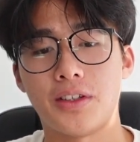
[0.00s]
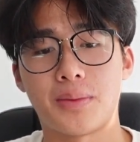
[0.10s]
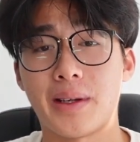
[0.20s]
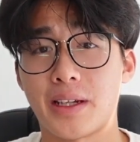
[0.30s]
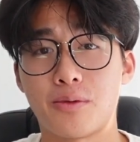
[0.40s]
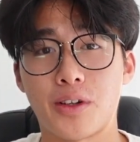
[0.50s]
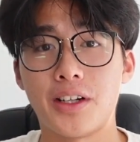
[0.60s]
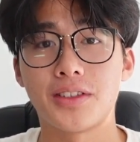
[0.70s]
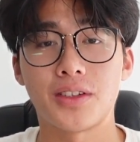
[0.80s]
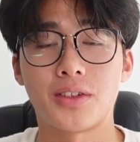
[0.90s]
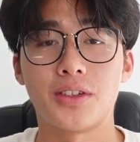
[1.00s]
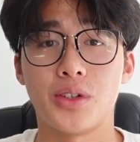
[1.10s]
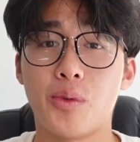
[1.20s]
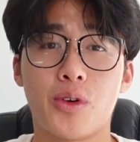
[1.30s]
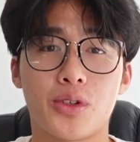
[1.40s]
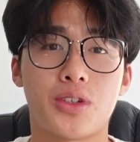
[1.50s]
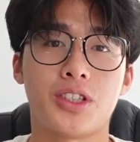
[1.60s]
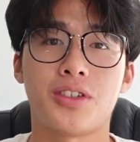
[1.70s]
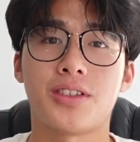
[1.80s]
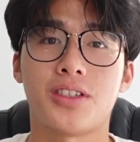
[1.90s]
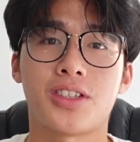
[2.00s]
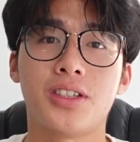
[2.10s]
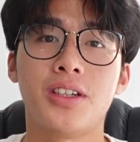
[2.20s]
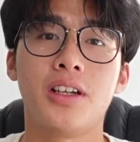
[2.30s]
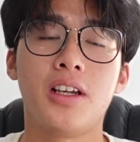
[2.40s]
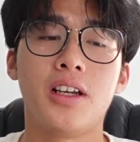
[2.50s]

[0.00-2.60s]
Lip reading: it's making friends or university transition.